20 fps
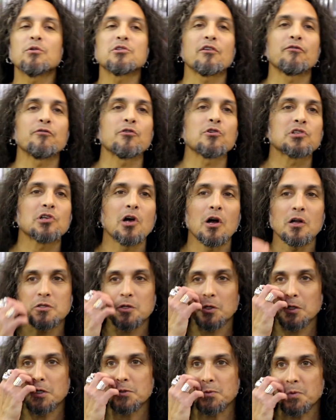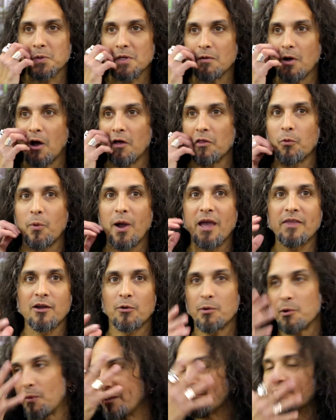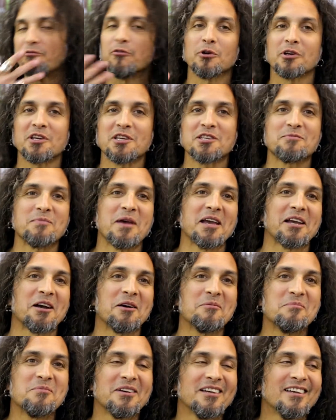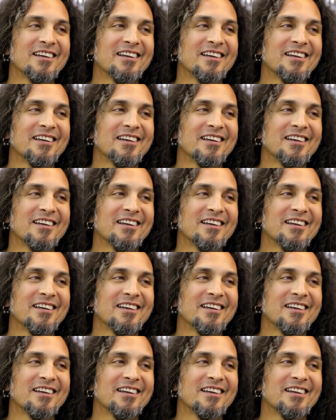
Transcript: It was our first concert because we, on the way there, we went in full KISS makeup.